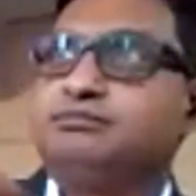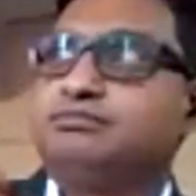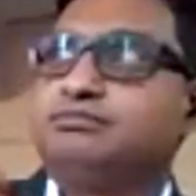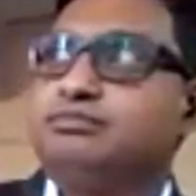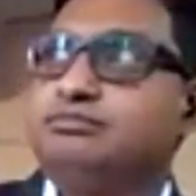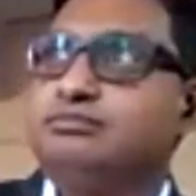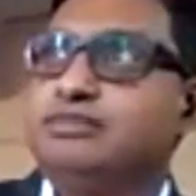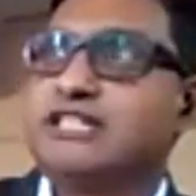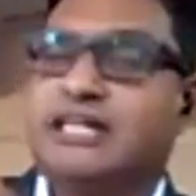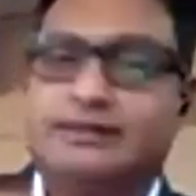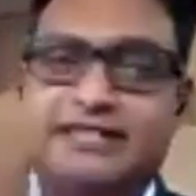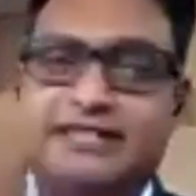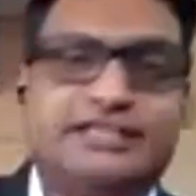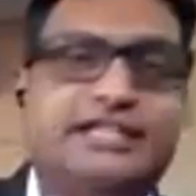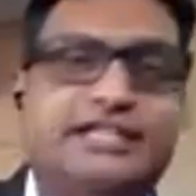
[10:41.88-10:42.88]

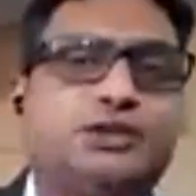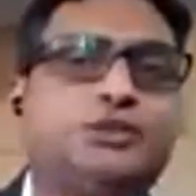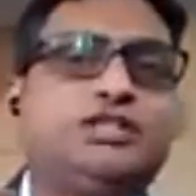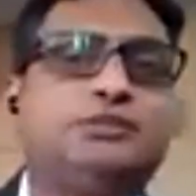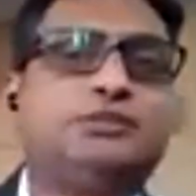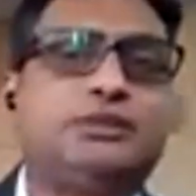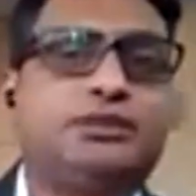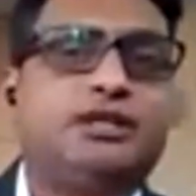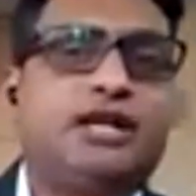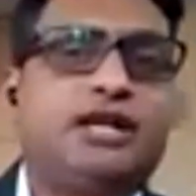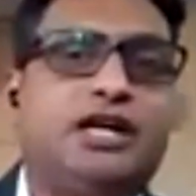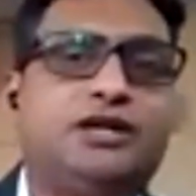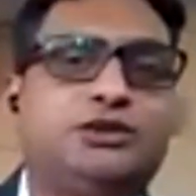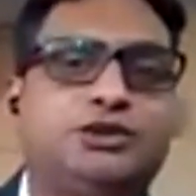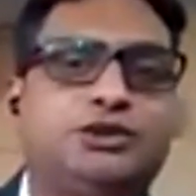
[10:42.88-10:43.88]
connected to the people, how
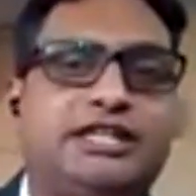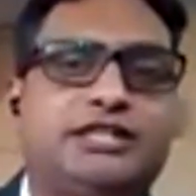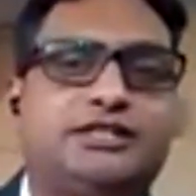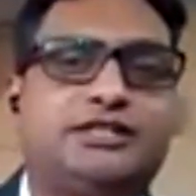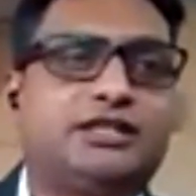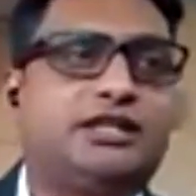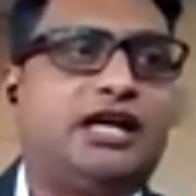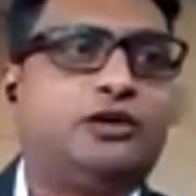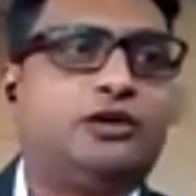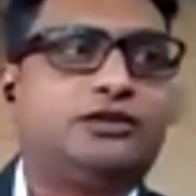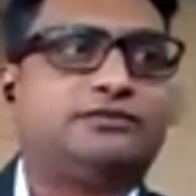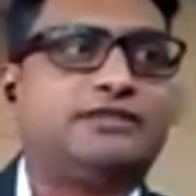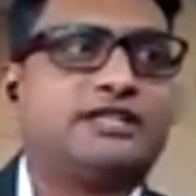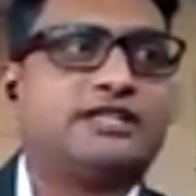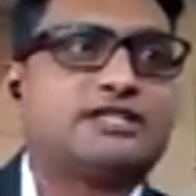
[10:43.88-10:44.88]
to get out of
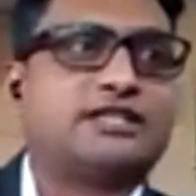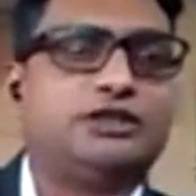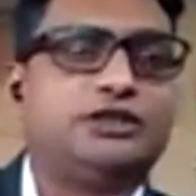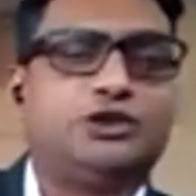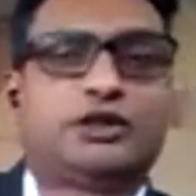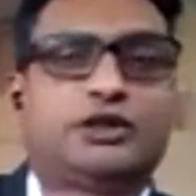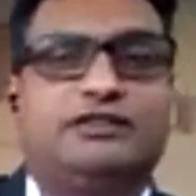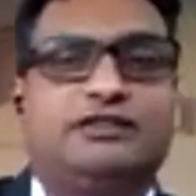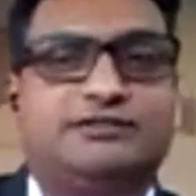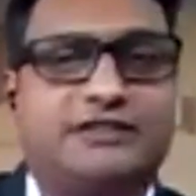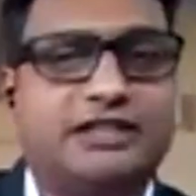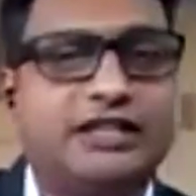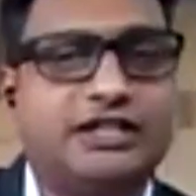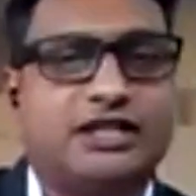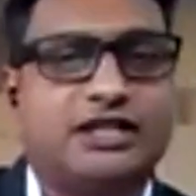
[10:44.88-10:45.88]
this, you don't have a
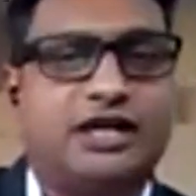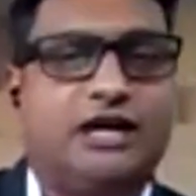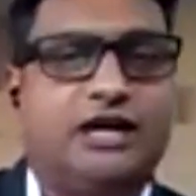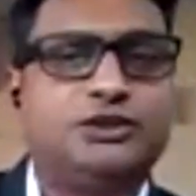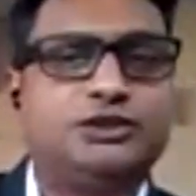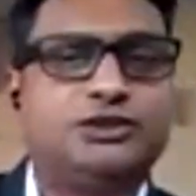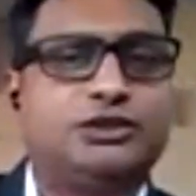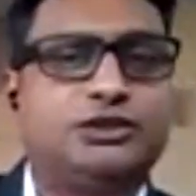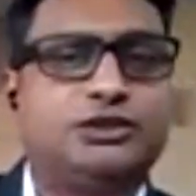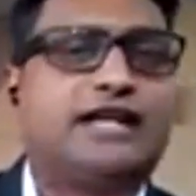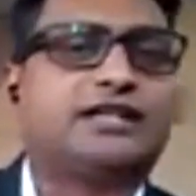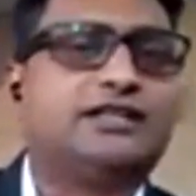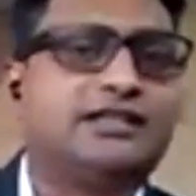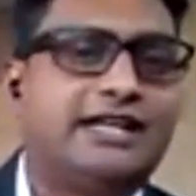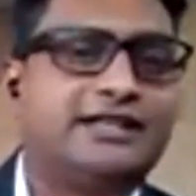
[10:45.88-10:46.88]
furniture, how do you tackle
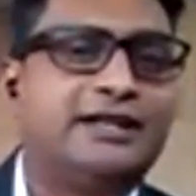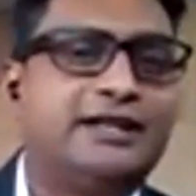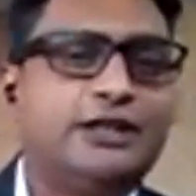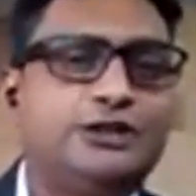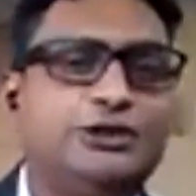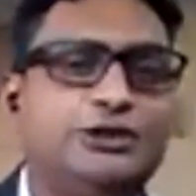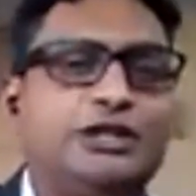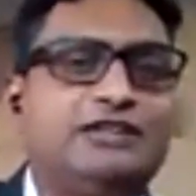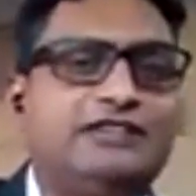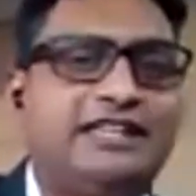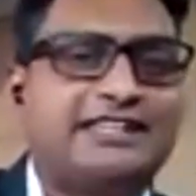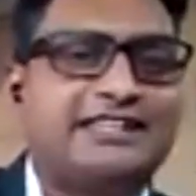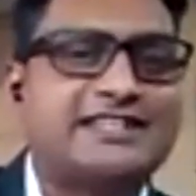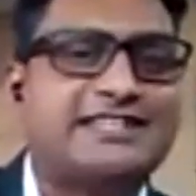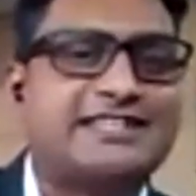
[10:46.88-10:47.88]
that? You don't have
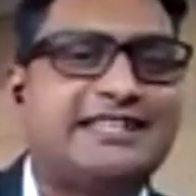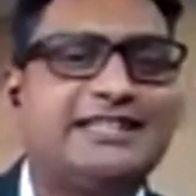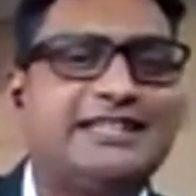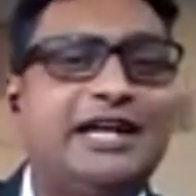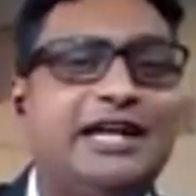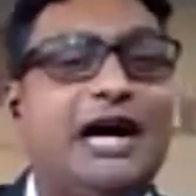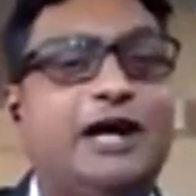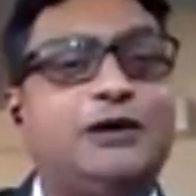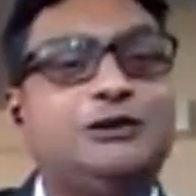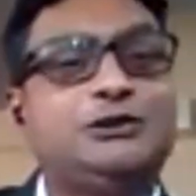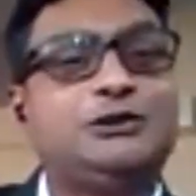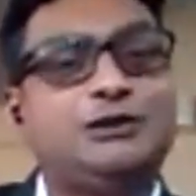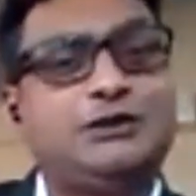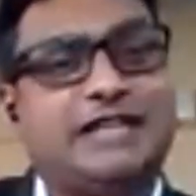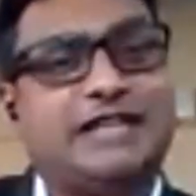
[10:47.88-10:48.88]
electricity, how do
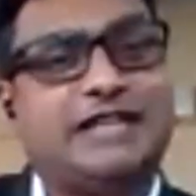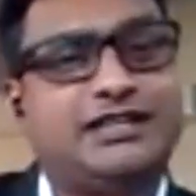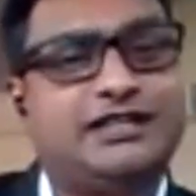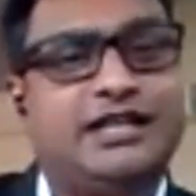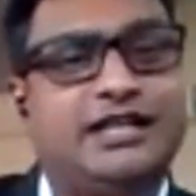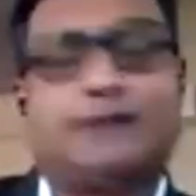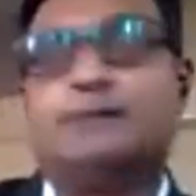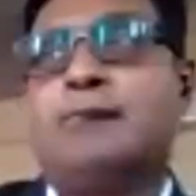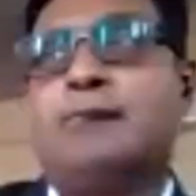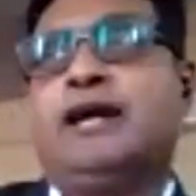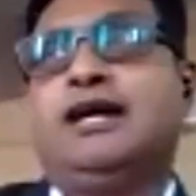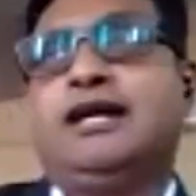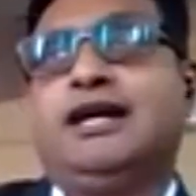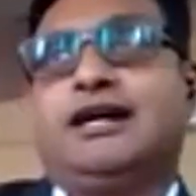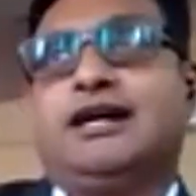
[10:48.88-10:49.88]
you tackle that?
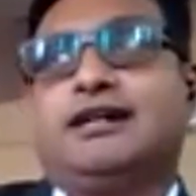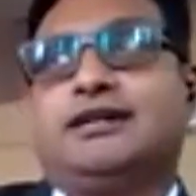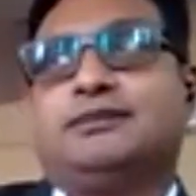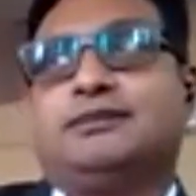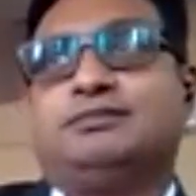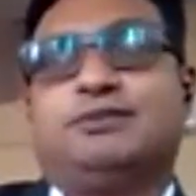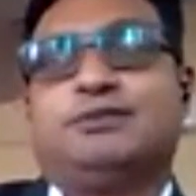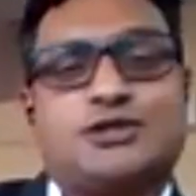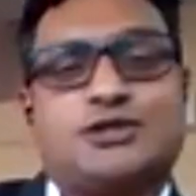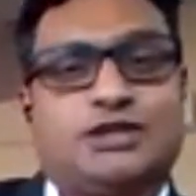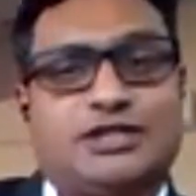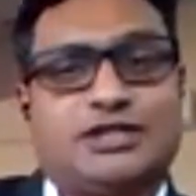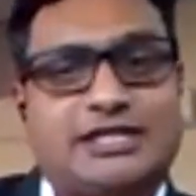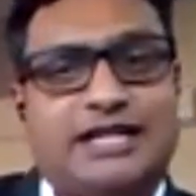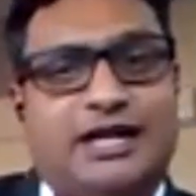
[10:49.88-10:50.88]
So this is
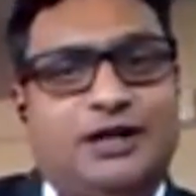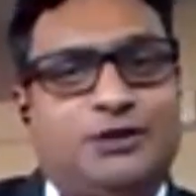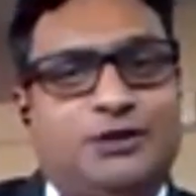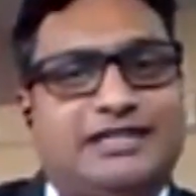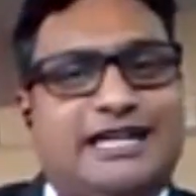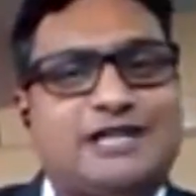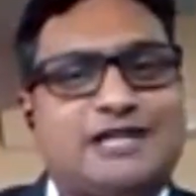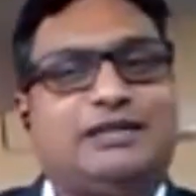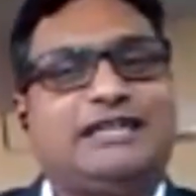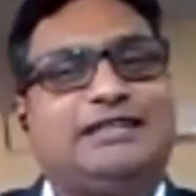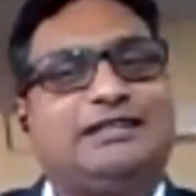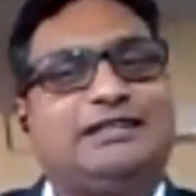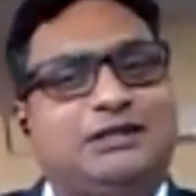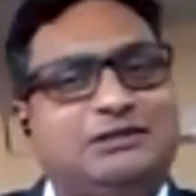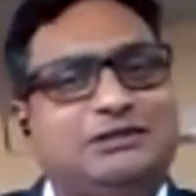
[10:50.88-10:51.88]
how it has been
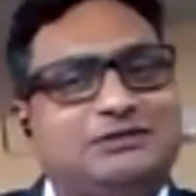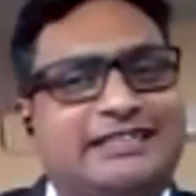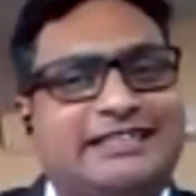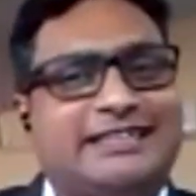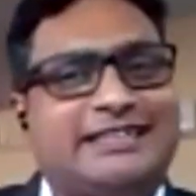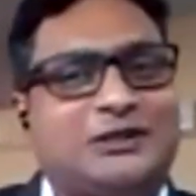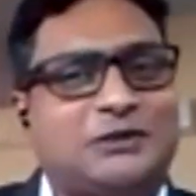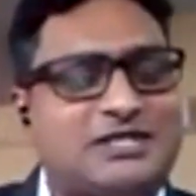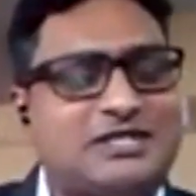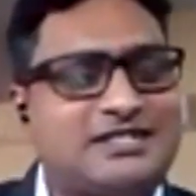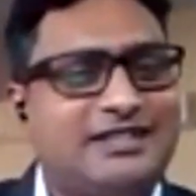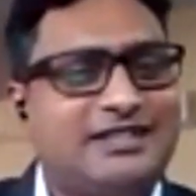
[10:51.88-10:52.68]
working across now.